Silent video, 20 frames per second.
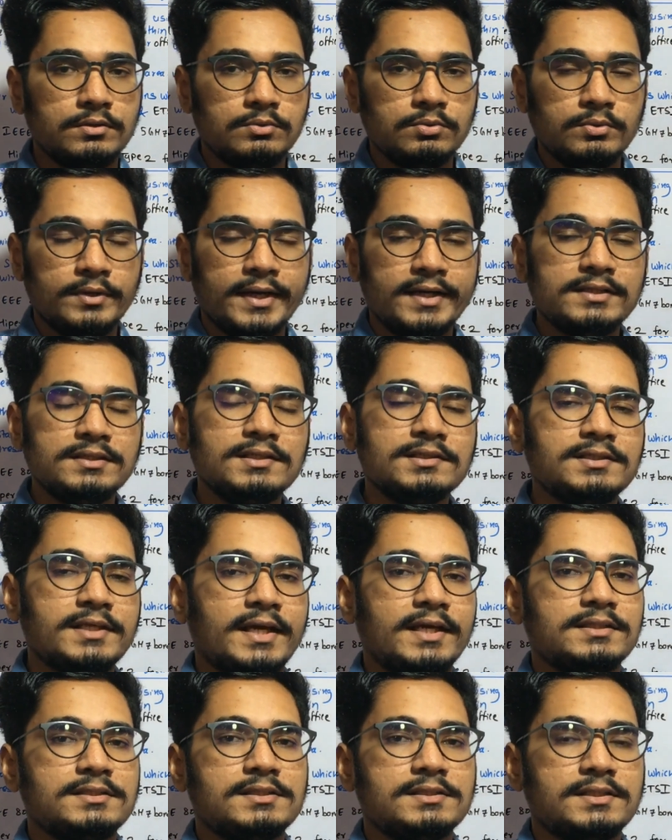to get this
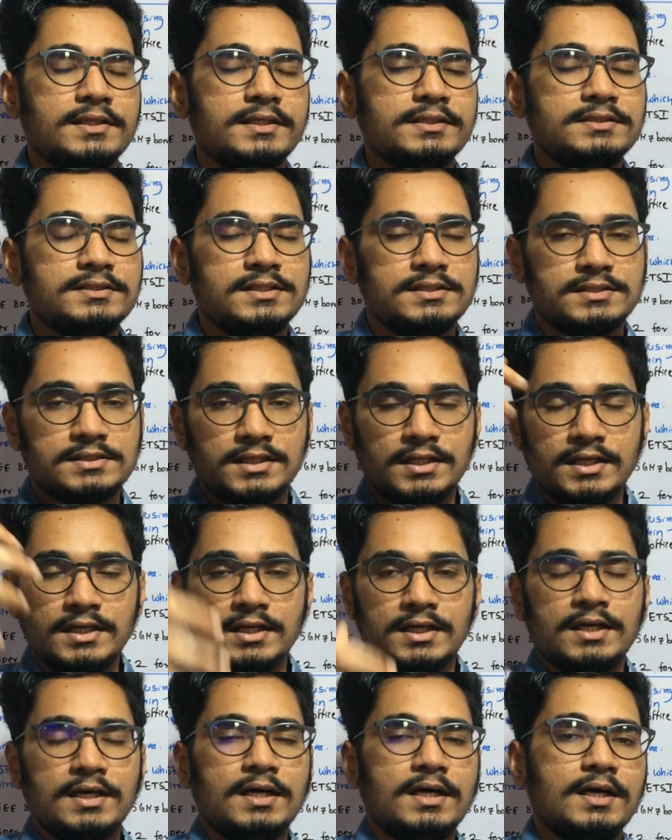access and just
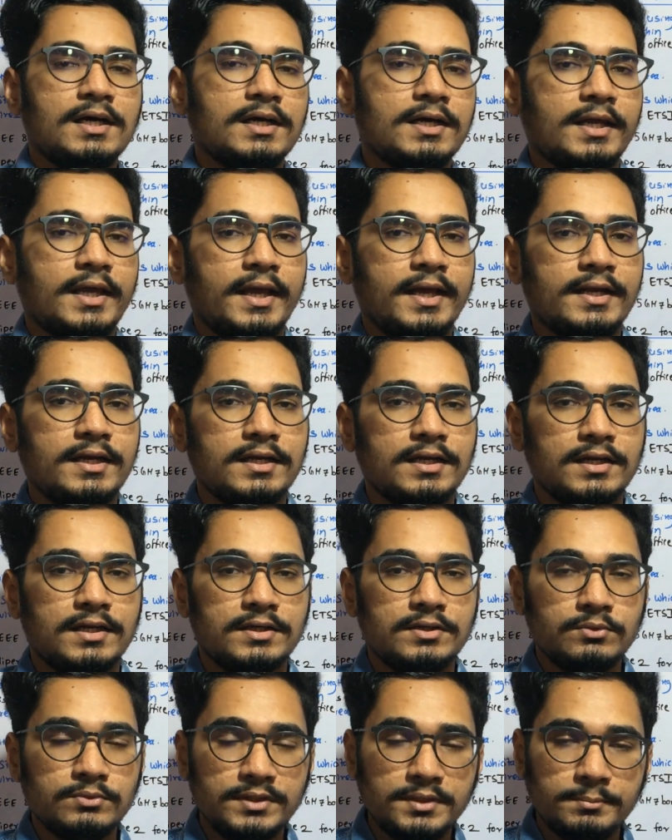can
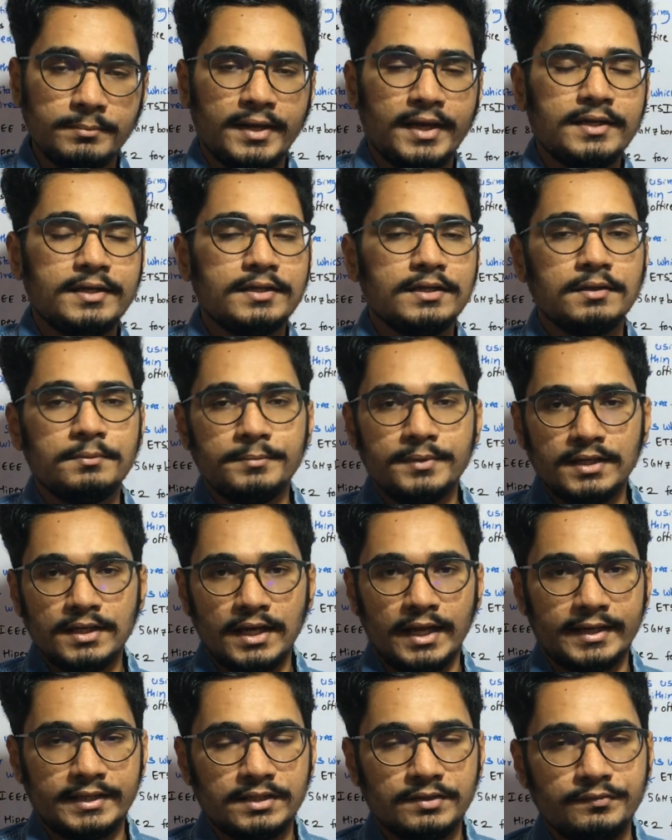do the man the
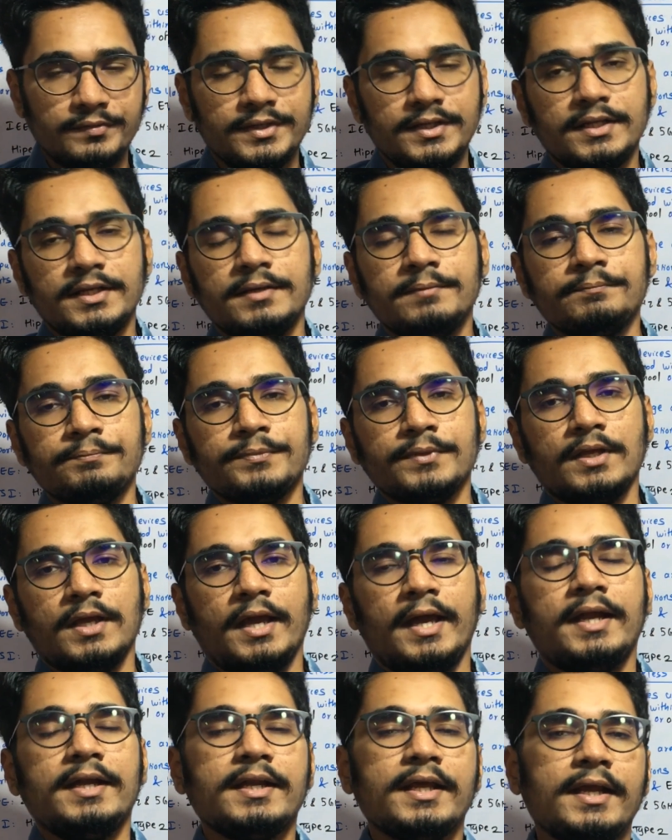middle activity
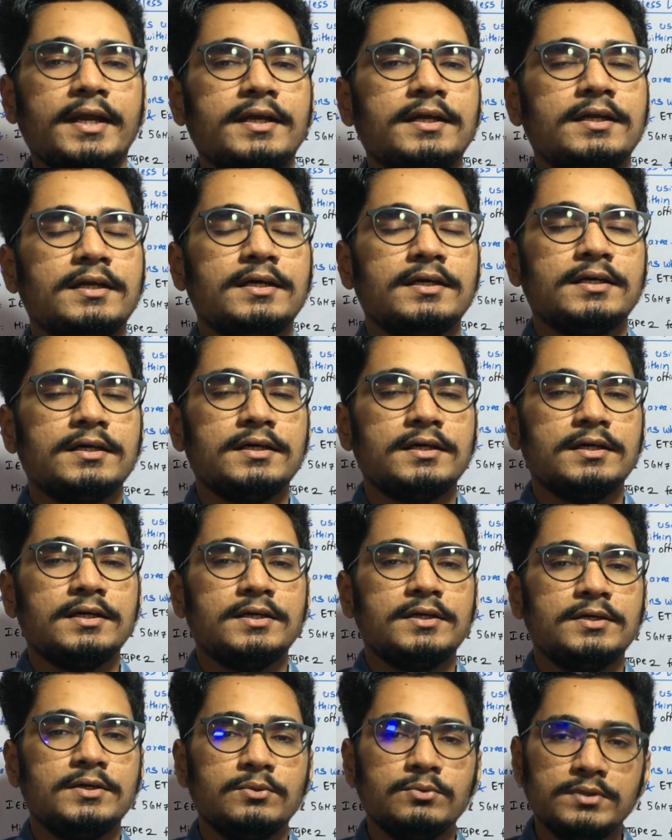and can
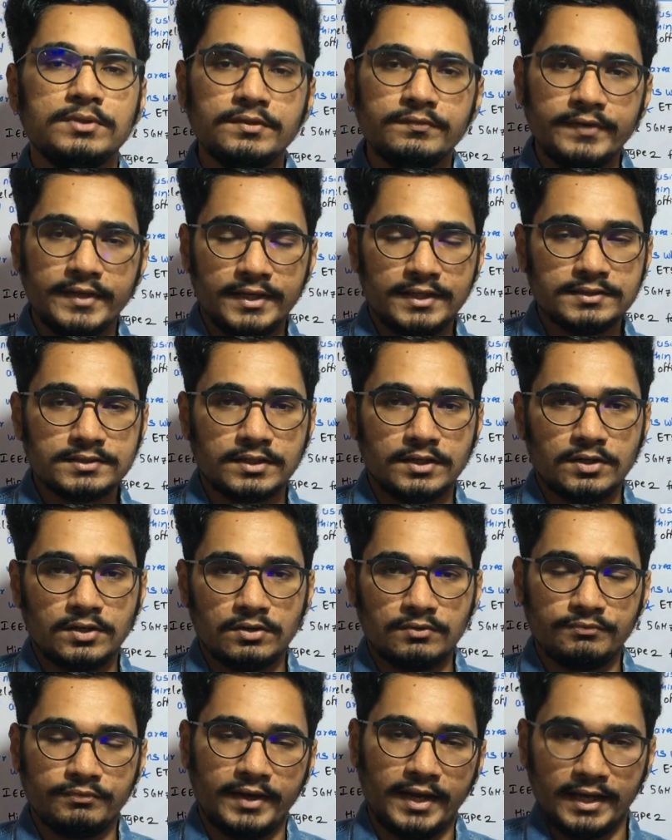do the various kind
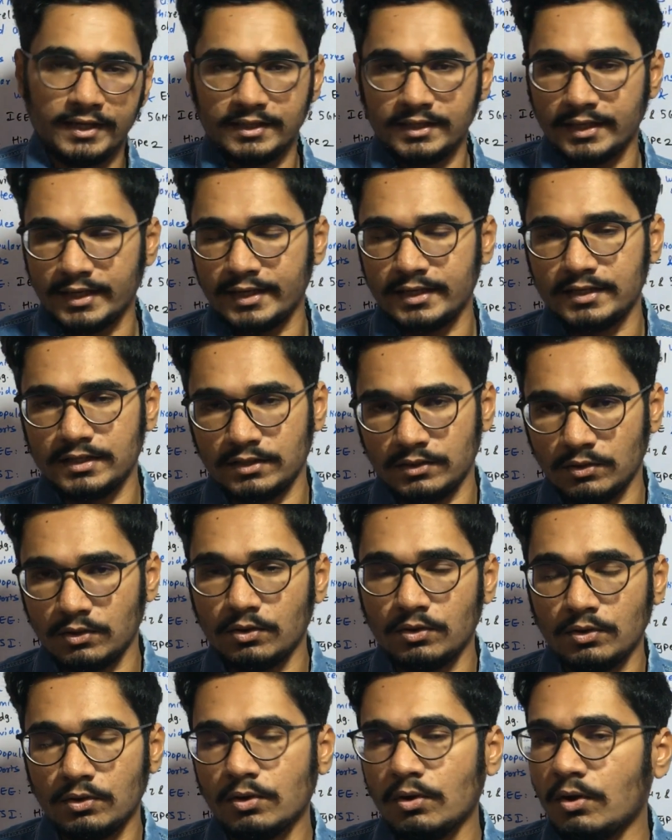of hacking, and
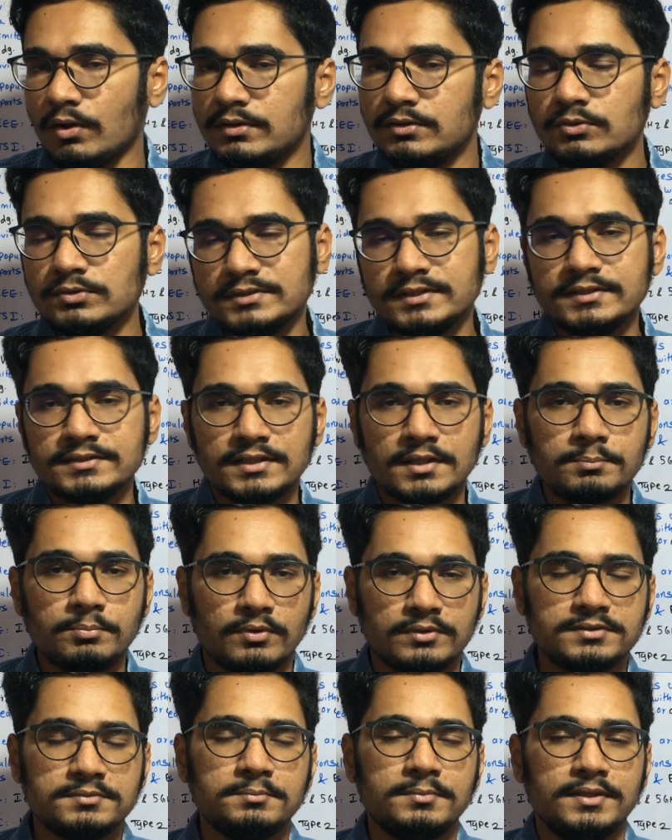all those things are
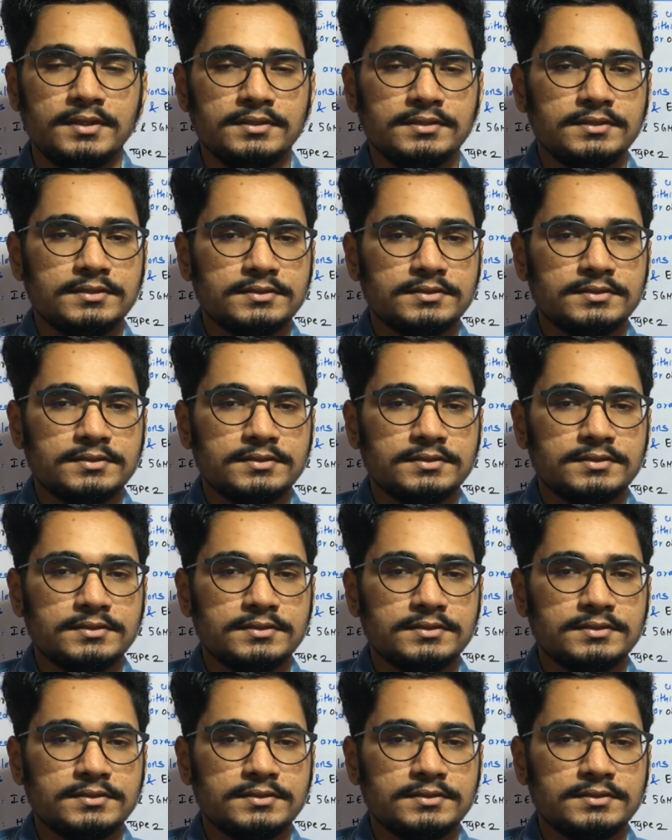possible in